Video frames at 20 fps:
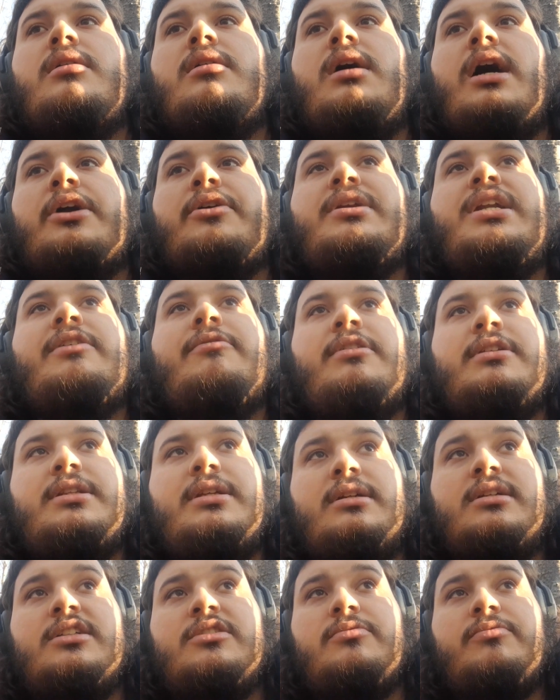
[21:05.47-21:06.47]
I could never
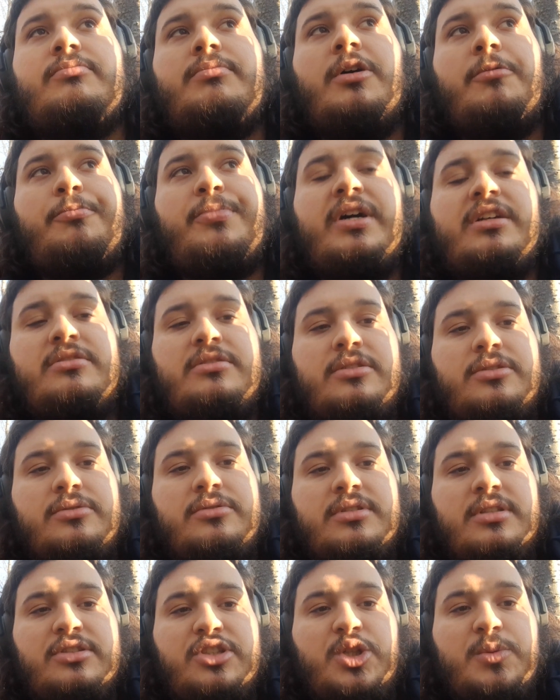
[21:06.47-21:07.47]
think of
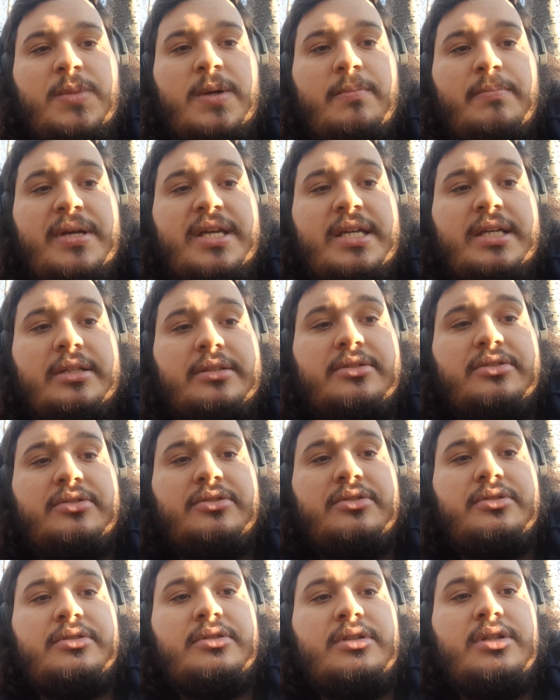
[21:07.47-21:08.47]
prostitutes as human
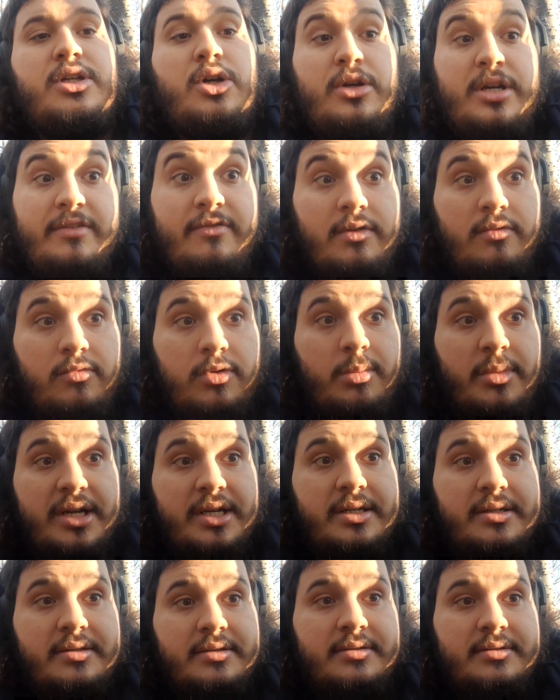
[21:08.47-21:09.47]
beings, or even women,